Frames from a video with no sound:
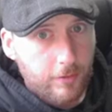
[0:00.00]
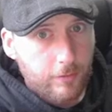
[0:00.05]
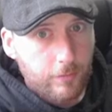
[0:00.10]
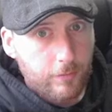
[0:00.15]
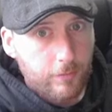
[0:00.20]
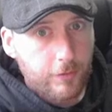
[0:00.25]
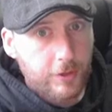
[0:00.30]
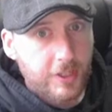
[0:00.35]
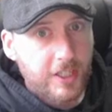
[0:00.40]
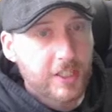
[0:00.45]

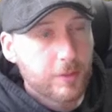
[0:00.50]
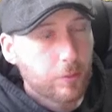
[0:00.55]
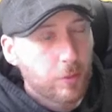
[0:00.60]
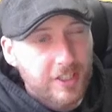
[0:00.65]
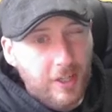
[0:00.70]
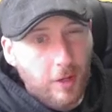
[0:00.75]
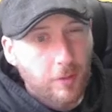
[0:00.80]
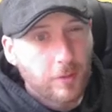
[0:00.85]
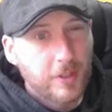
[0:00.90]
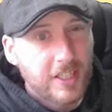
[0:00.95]
these we
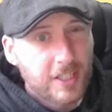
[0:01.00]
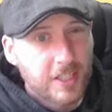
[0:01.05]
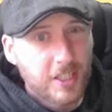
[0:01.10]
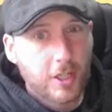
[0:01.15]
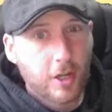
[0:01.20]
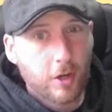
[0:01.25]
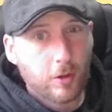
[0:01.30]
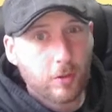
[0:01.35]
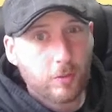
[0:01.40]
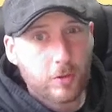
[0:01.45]
don't need to
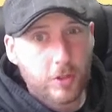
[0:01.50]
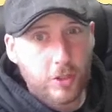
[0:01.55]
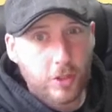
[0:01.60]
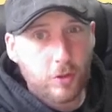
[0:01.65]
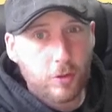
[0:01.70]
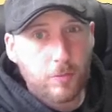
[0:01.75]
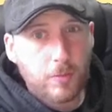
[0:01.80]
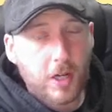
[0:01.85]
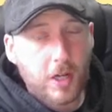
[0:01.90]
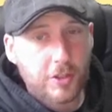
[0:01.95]
know
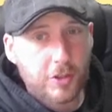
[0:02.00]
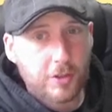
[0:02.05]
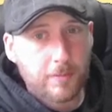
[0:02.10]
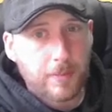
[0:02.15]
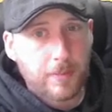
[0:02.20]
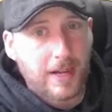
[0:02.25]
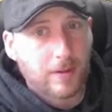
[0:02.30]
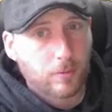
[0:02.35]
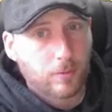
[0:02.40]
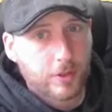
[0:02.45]
too much
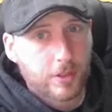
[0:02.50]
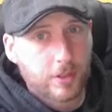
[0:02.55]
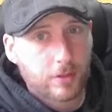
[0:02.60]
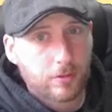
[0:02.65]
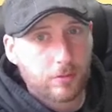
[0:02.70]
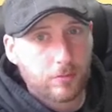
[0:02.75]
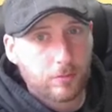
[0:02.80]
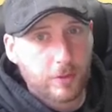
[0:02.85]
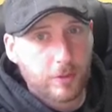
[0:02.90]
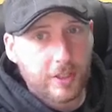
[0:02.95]
about.
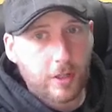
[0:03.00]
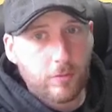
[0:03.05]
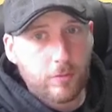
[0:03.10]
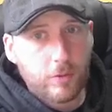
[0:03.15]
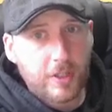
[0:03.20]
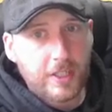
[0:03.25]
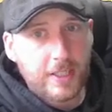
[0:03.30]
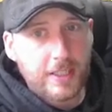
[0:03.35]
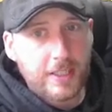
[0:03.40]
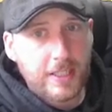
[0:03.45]
We don't
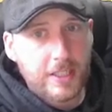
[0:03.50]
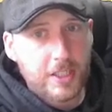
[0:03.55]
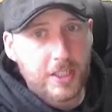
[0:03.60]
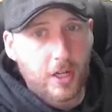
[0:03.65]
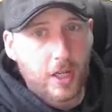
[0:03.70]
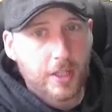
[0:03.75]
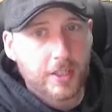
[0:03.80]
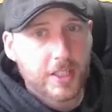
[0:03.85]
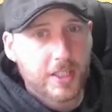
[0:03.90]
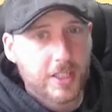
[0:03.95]
really need to
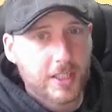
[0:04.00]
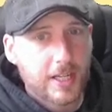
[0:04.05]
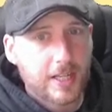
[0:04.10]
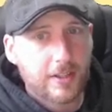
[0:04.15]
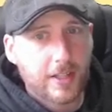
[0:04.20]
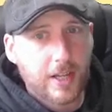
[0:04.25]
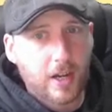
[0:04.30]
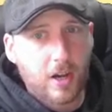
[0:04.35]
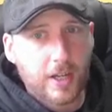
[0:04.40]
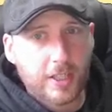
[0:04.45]
understand
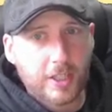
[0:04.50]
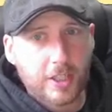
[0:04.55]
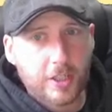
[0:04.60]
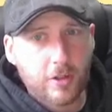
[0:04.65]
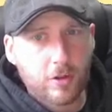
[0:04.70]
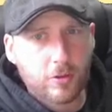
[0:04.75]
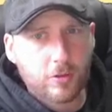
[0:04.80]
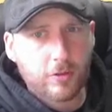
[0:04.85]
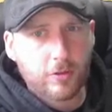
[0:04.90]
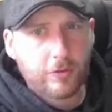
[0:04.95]
their
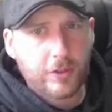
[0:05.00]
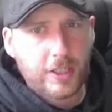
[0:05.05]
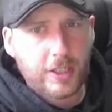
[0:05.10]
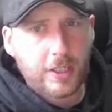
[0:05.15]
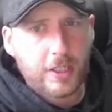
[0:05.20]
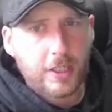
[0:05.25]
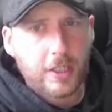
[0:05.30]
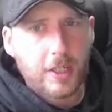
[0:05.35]
iconography.